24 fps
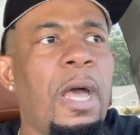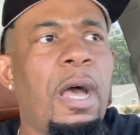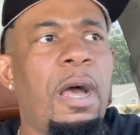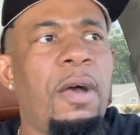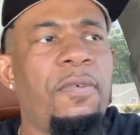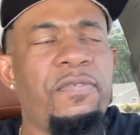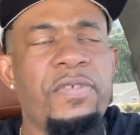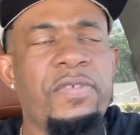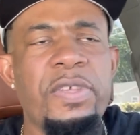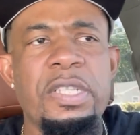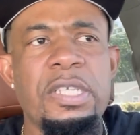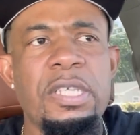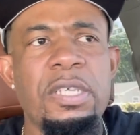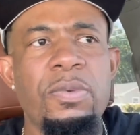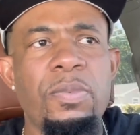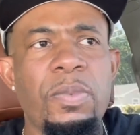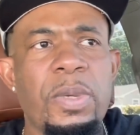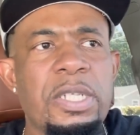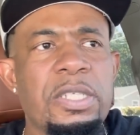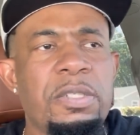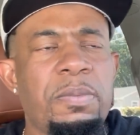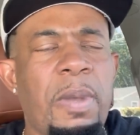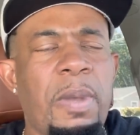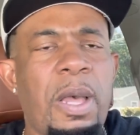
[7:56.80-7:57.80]
15
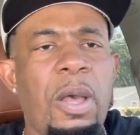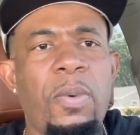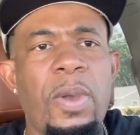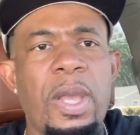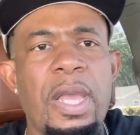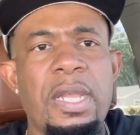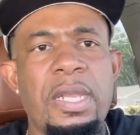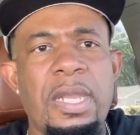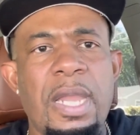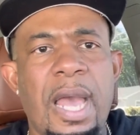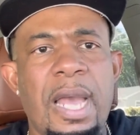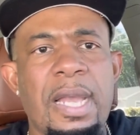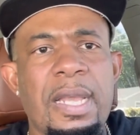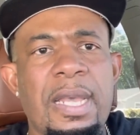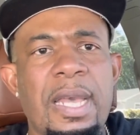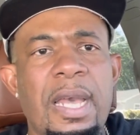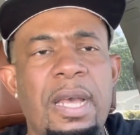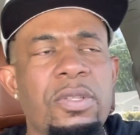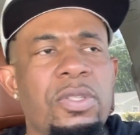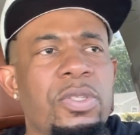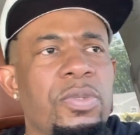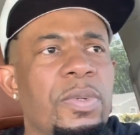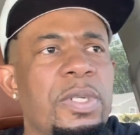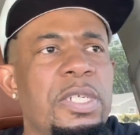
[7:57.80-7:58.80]
wins by way of
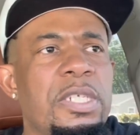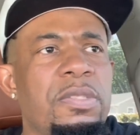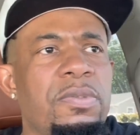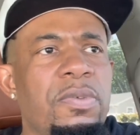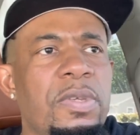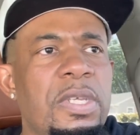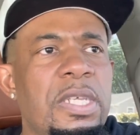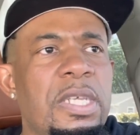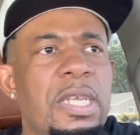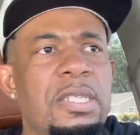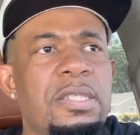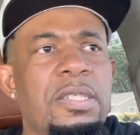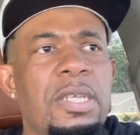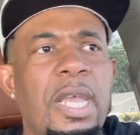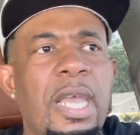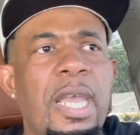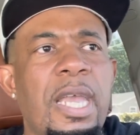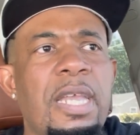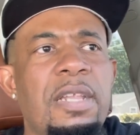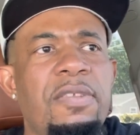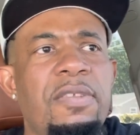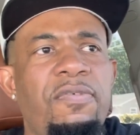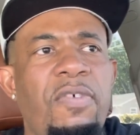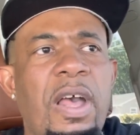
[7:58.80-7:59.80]
knockout, 23 years of
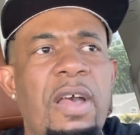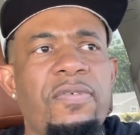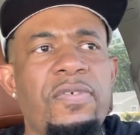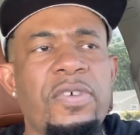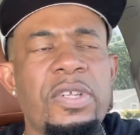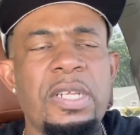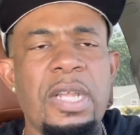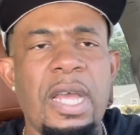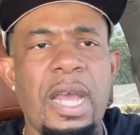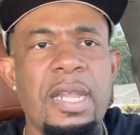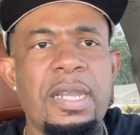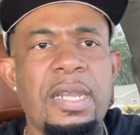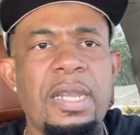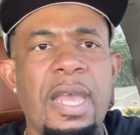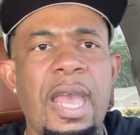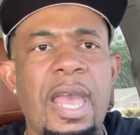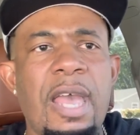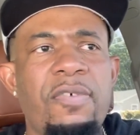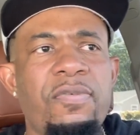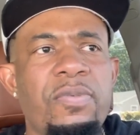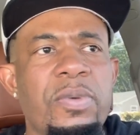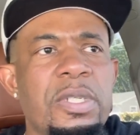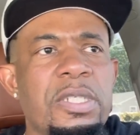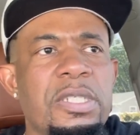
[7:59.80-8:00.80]
age,
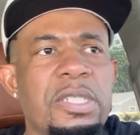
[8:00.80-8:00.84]
5'9.5" with a